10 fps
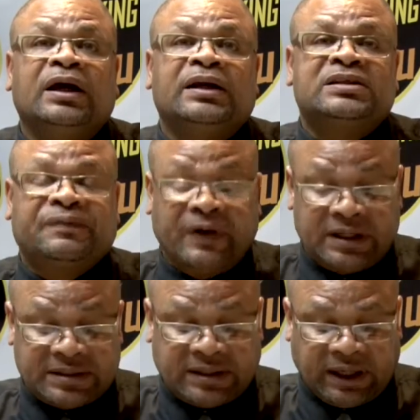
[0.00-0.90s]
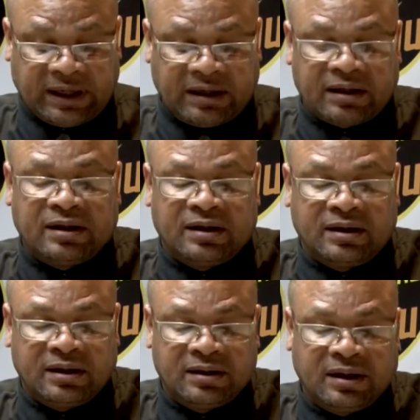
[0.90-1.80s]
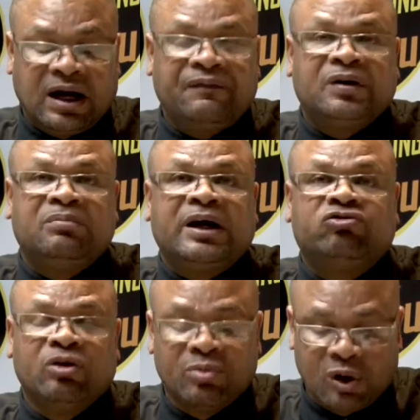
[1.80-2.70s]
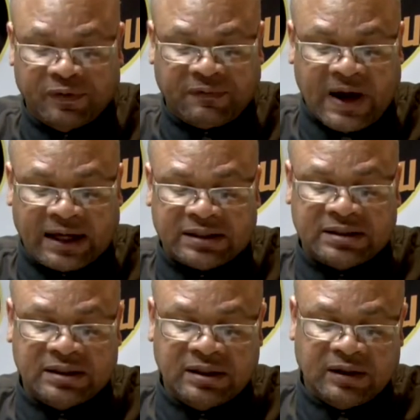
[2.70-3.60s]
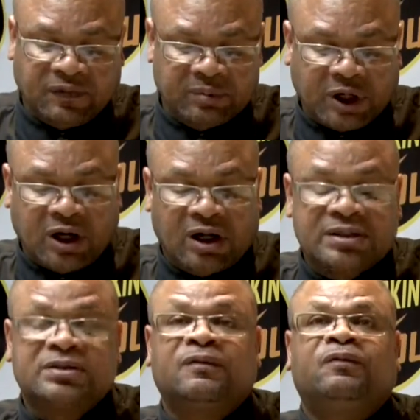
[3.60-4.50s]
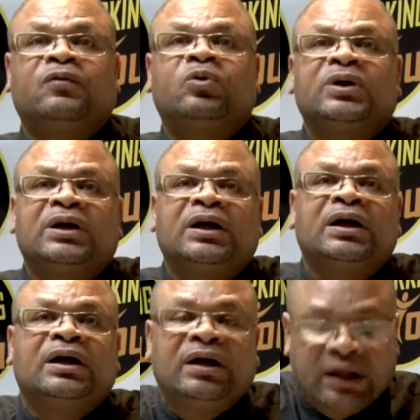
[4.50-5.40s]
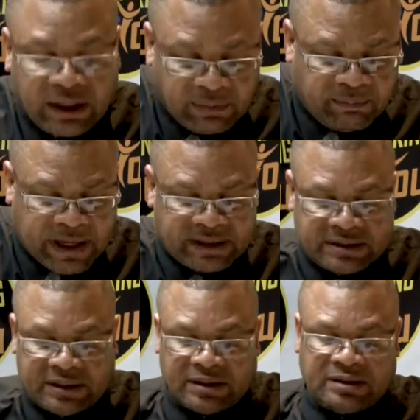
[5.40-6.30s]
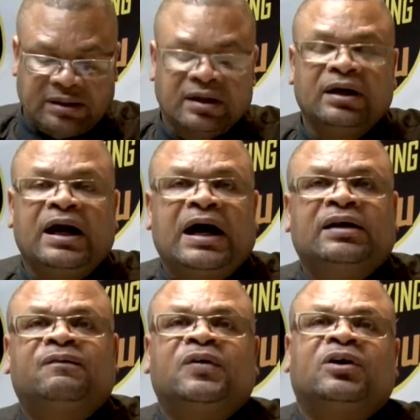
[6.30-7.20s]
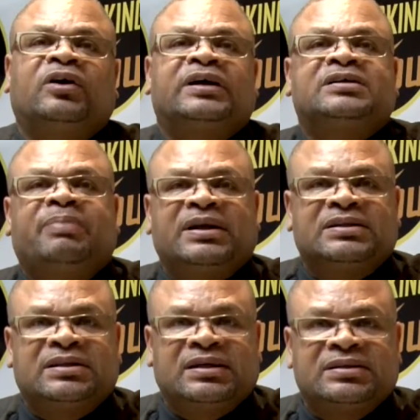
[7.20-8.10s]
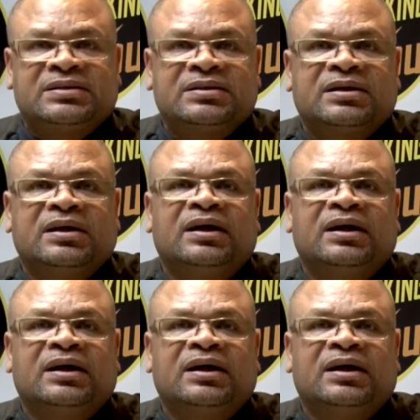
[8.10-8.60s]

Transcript: In its first year, the government removed VAT from the cost of food, medicine, and funeral expenses,